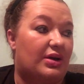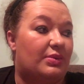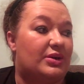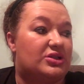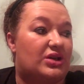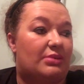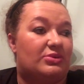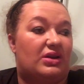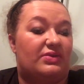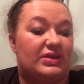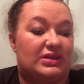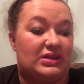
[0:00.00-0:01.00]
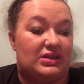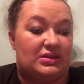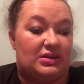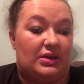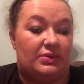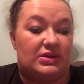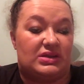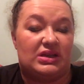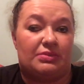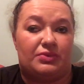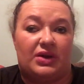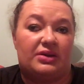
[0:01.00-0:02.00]
I wish time travel existed. I would skip
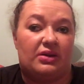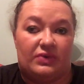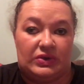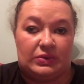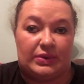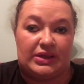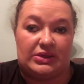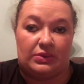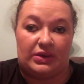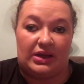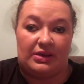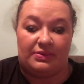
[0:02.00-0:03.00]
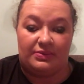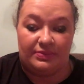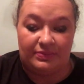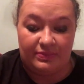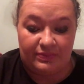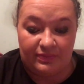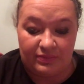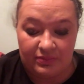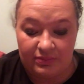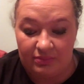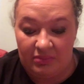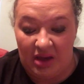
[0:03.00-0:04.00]
right over 2020.
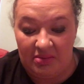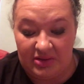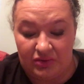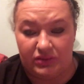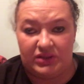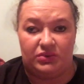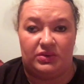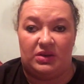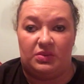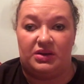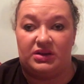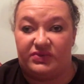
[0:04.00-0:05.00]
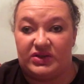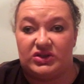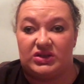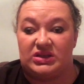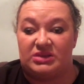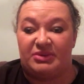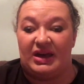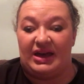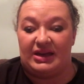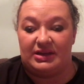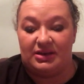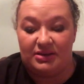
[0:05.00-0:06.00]
Maybe 2021 if it's just as
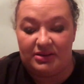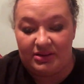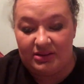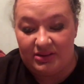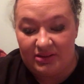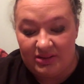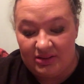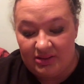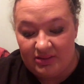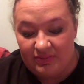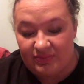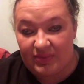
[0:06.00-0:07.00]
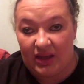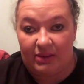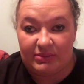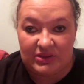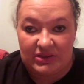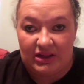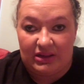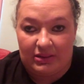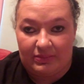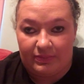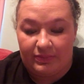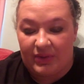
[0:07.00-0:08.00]
bad. I'm just kidding.
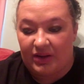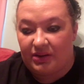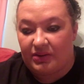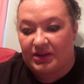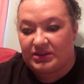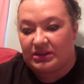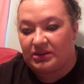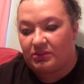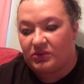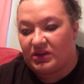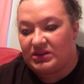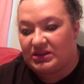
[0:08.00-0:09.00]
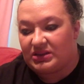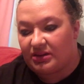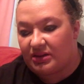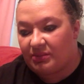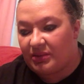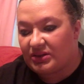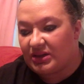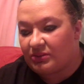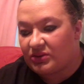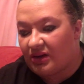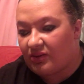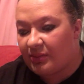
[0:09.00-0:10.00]
I know you guys think I'm crazy talking about time
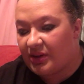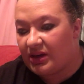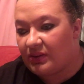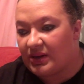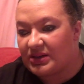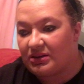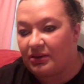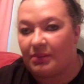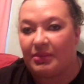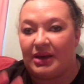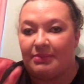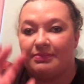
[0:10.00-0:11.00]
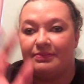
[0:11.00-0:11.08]
travel, but anyways, alright, bye.